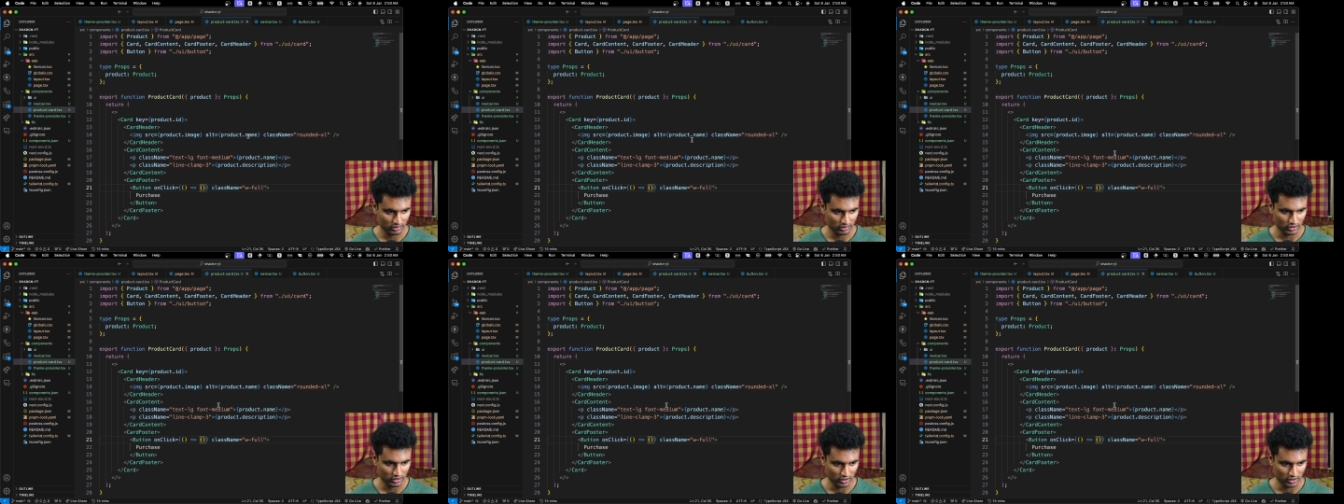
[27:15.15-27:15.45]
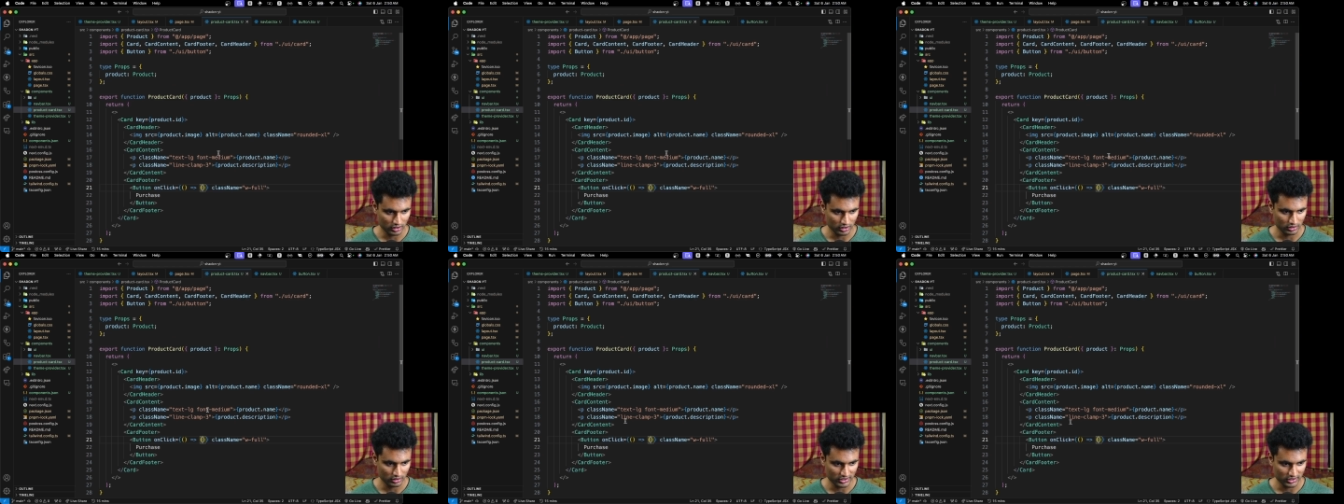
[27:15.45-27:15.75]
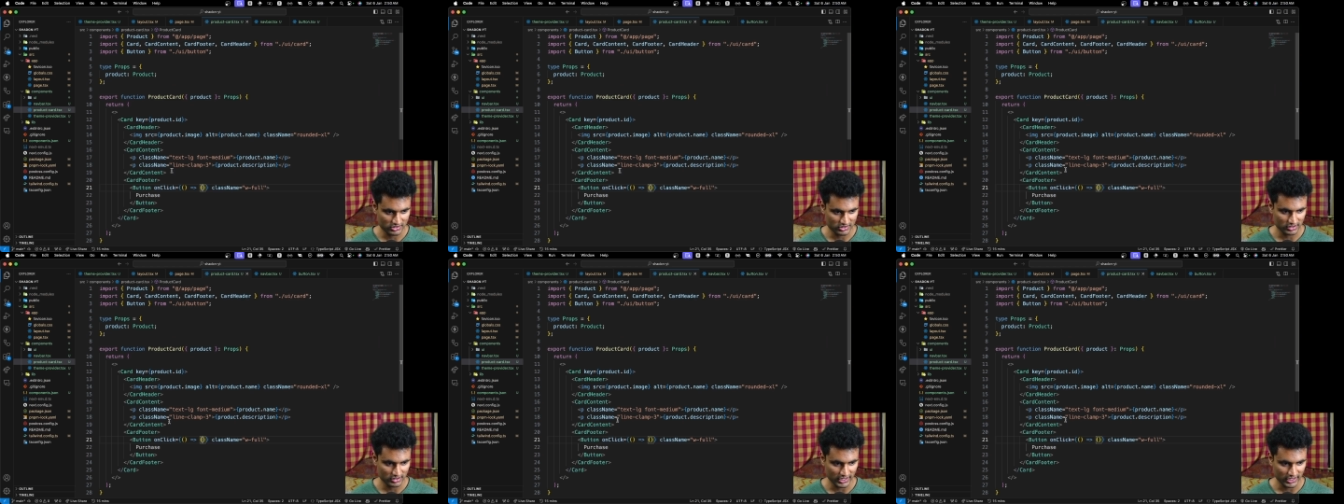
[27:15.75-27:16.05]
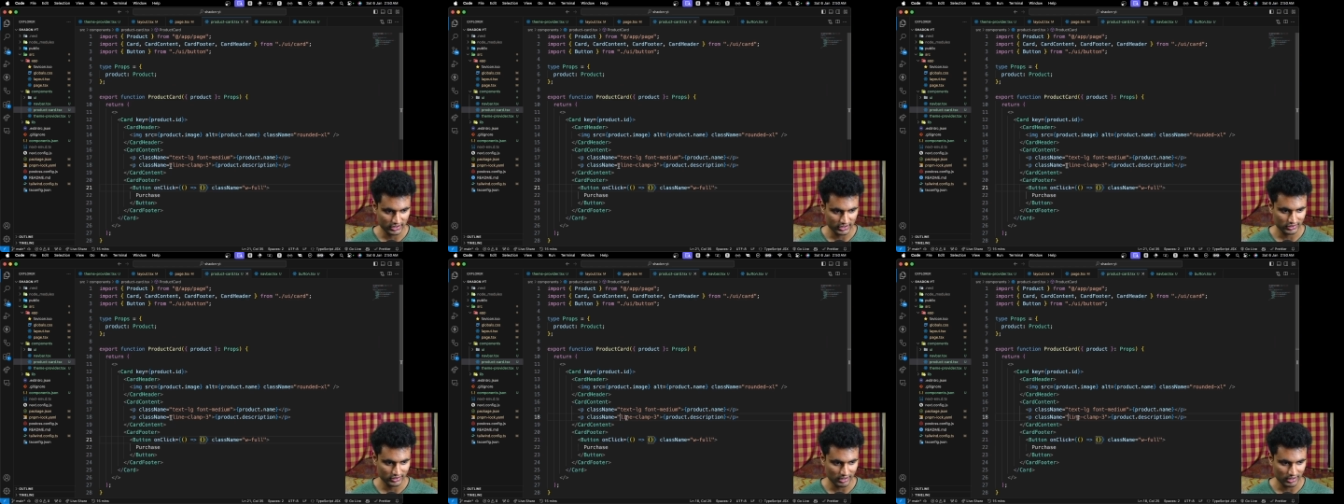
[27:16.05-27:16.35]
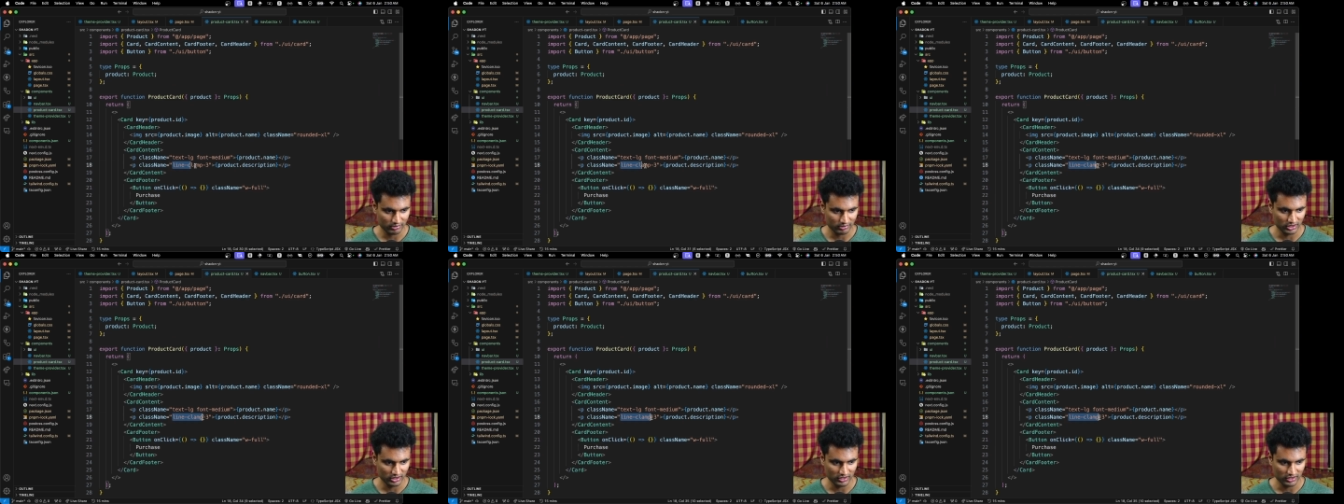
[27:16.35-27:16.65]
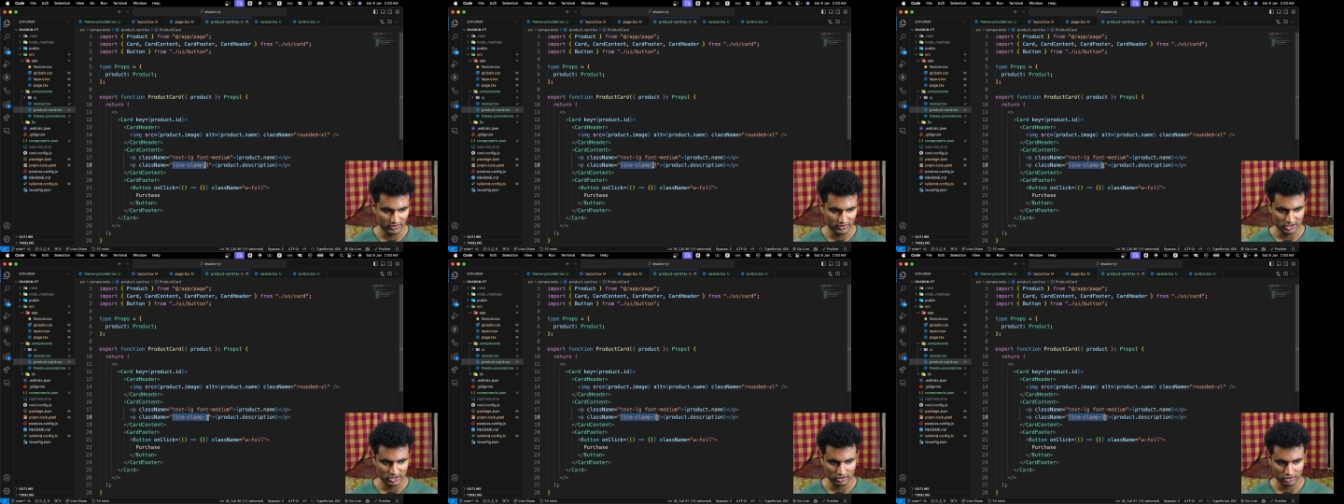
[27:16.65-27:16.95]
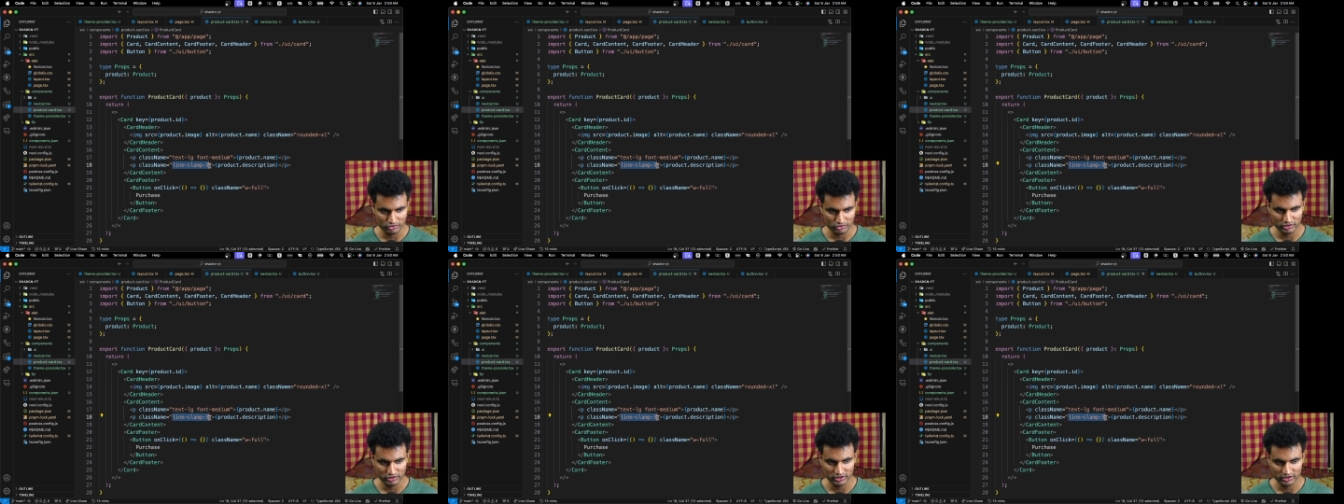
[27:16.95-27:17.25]
there's a line clamp 3 which
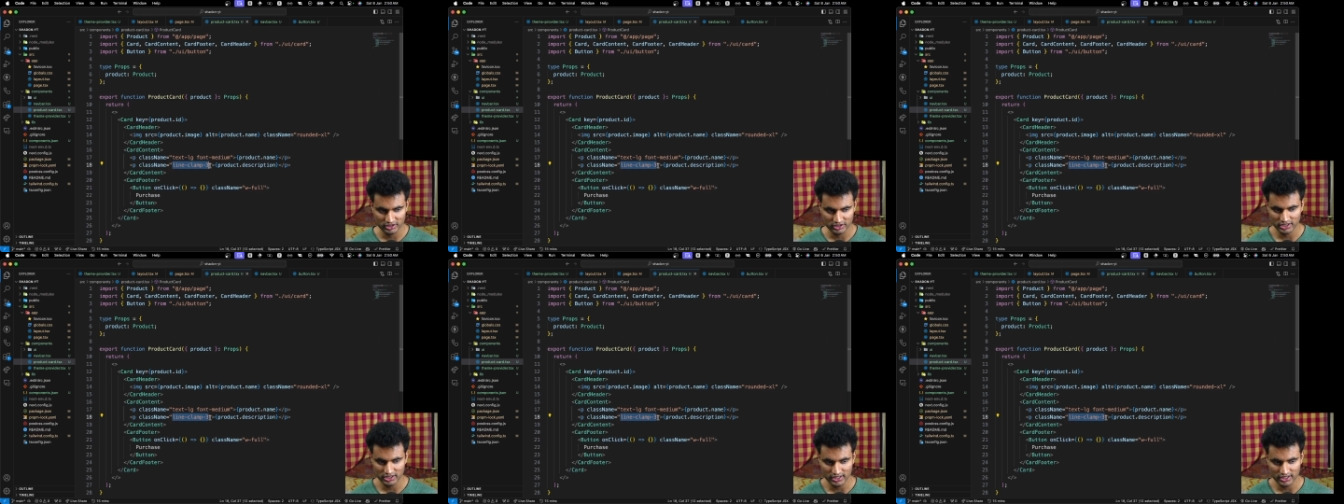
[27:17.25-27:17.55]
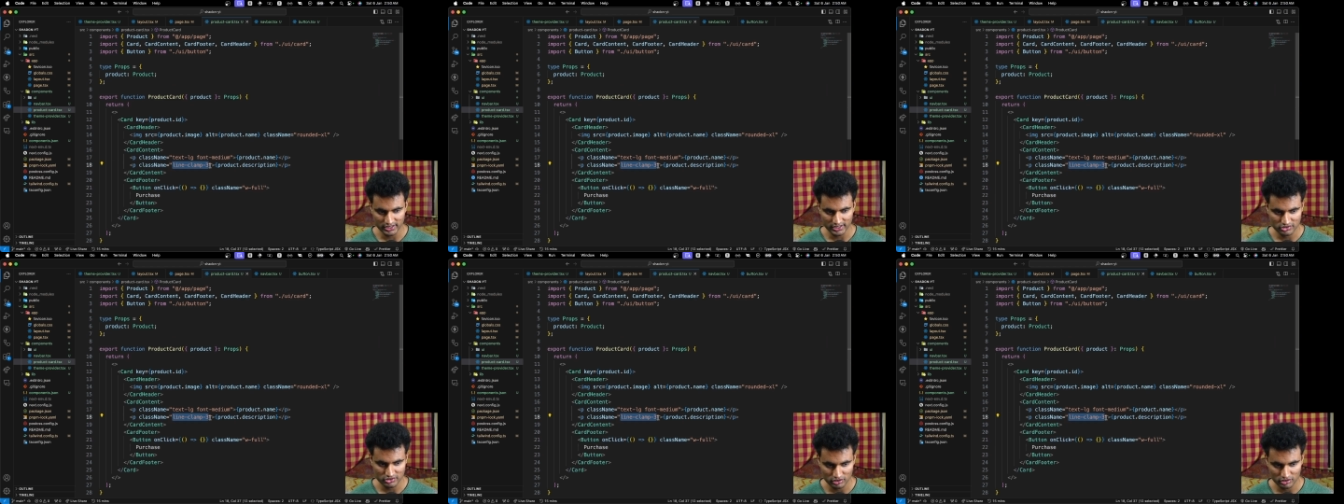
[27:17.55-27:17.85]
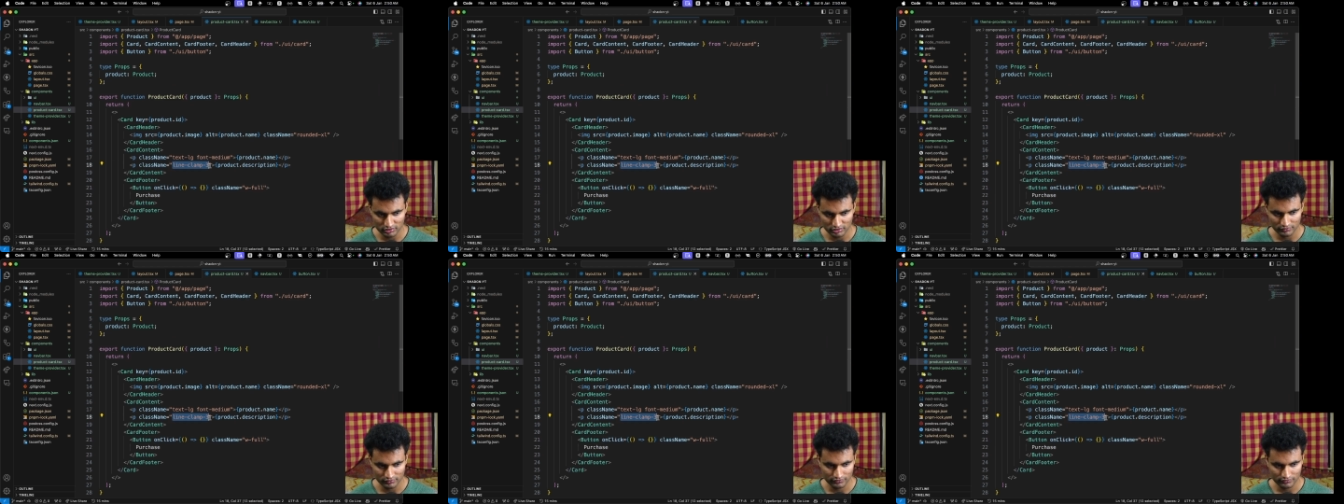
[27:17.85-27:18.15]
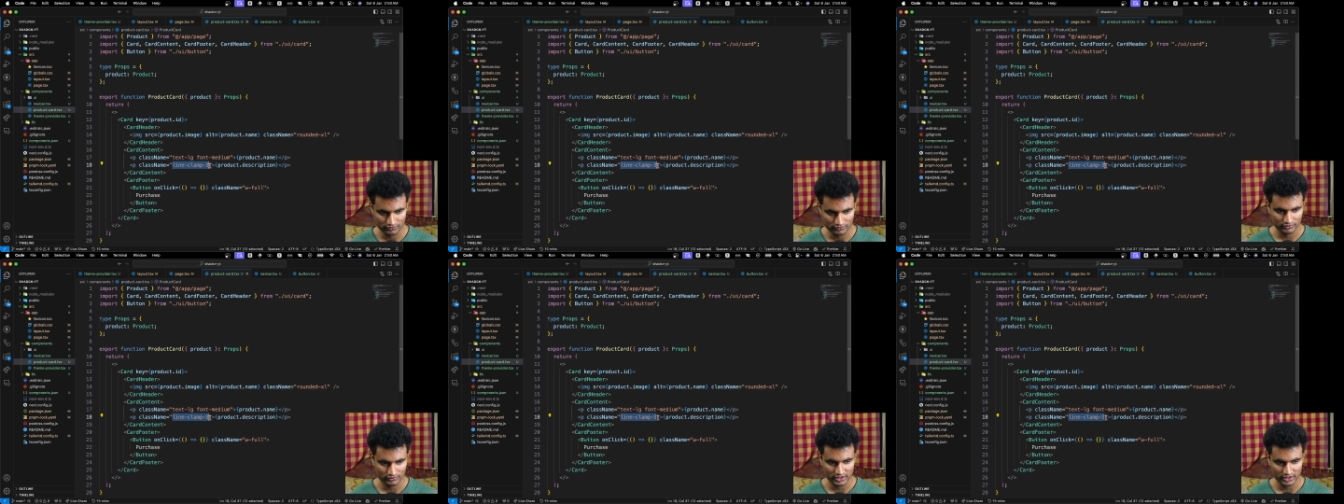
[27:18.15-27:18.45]
allows only 3 lines of